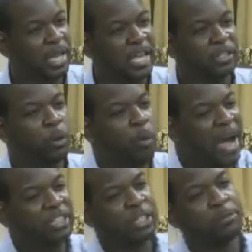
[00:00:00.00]
And to
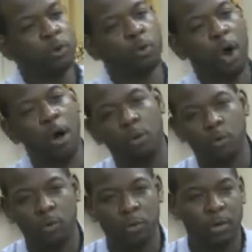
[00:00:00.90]
watch him grow
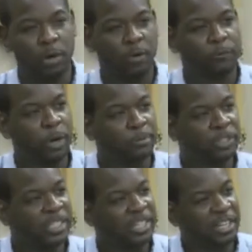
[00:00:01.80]
from
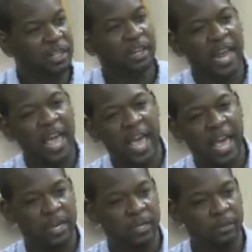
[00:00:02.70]
just a little
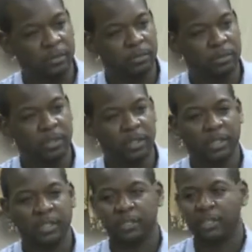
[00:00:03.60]
lad
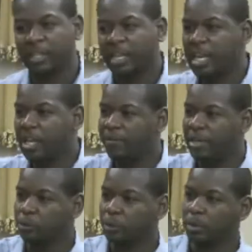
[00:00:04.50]
to the king of
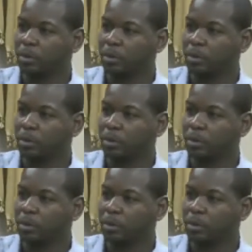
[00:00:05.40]
Israel,